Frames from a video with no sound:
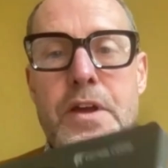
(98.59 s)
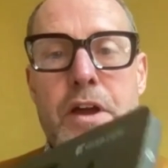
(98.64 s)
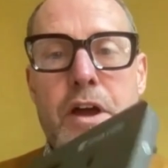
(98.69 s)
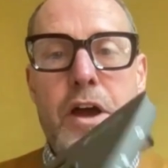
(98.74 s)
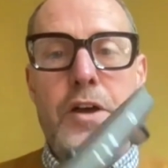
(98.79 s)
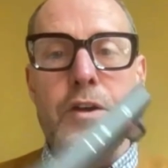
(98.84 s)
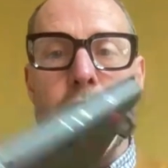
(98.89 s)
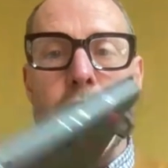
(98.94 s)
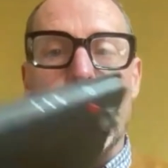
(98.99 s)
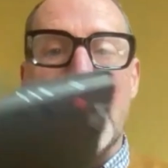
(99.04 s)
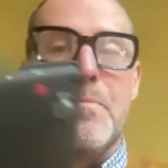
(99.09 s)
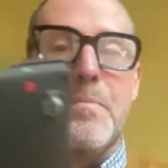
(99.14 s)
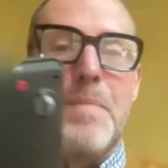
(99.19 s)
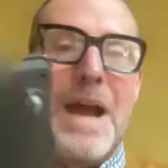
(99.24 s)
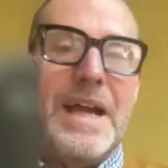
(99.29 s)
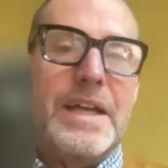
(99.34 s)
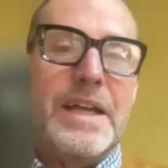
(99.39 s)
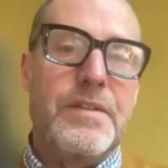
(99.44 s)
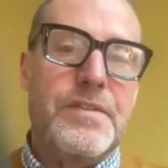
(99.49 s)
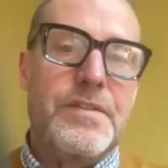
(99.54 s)
and on the
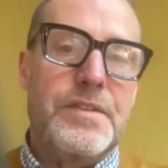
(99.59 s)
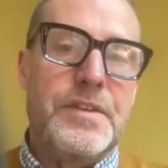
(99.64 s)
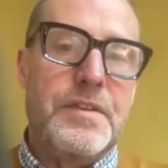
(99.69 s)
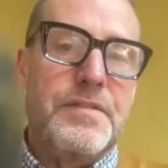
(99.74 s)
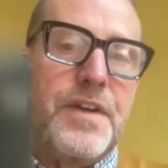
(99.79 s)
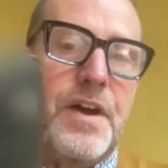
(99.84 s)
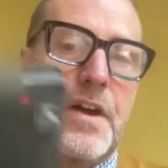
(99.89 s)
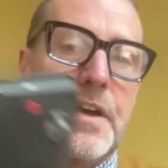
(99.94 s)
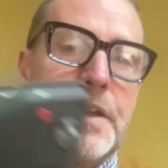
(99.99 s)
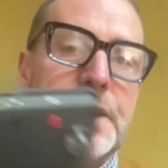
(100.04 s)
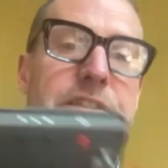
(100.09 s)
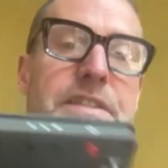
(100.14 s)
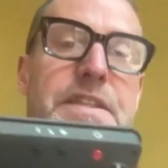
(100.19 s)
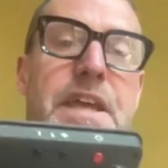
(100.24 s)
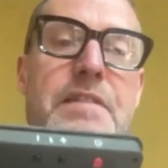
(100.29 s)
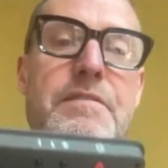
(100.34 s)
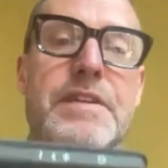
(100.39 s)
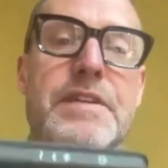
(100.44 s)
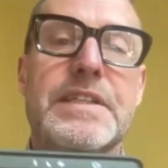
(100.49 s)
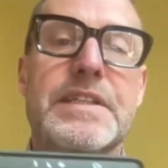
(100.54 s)
back of the device
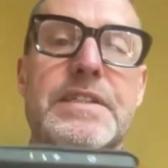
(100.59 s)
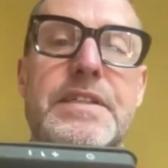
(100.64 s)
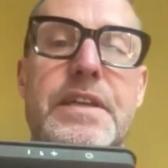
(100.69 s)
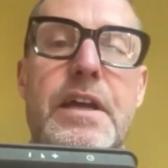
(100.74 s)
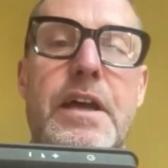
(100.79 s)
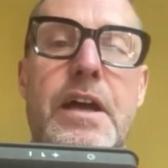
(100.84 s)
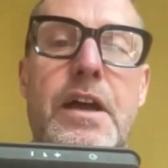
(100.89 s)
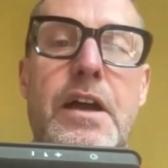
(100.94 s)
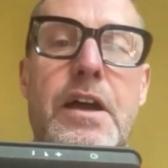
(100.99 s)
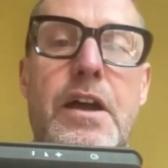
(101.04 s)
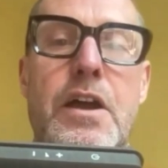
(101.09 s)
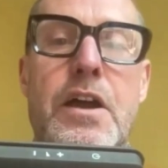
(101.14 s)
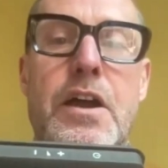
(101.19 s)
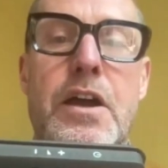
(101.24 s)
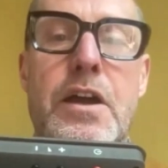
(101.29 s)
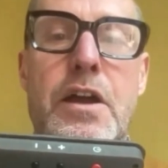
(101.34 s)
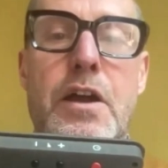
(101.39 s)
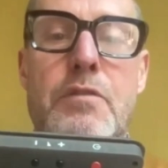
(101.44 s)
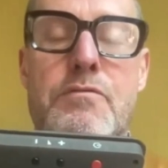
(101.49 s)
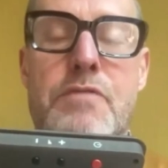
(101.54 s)
there is
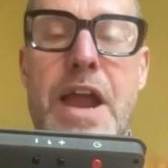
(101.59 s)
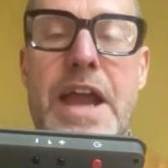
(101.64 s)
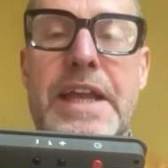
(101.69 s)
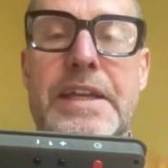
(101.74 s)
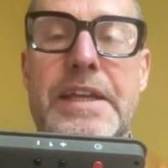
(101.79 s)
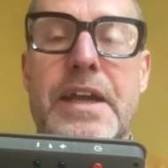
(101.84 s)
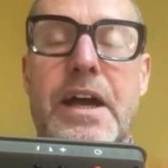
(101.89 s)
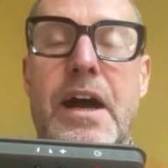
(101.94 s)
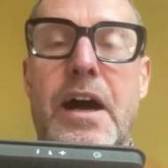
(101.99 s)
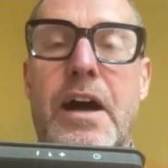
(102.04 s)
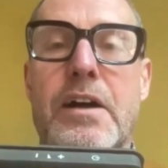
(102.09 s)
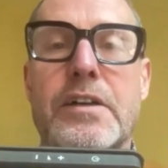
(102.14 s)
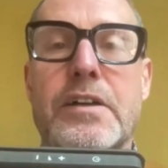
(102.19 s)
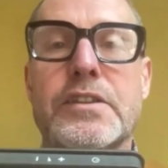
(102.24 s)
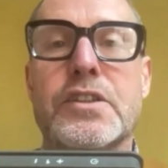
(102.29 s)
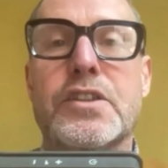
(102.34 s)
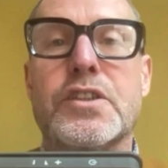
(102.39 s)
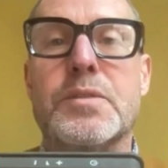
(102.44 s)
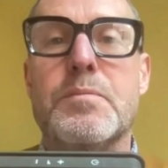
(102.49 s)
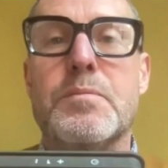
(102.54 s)
a radar
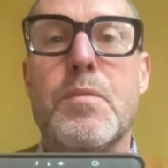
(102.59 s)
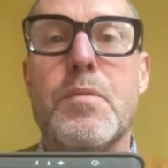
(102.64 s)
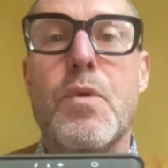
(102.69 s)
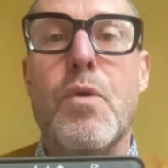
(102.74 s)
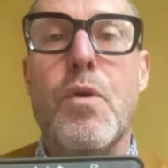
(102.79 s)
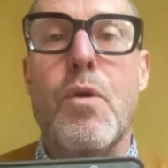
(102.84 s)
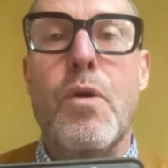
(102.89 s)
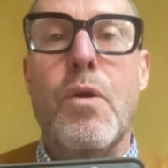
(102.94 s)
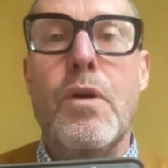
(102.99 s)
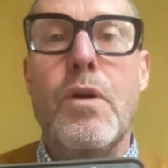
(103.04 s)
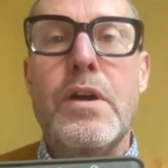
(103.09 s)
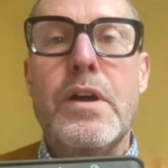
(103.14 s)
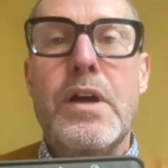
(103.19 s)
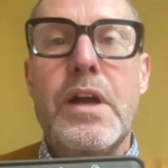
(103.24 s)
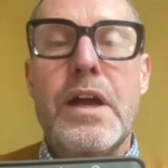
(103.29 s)
and some more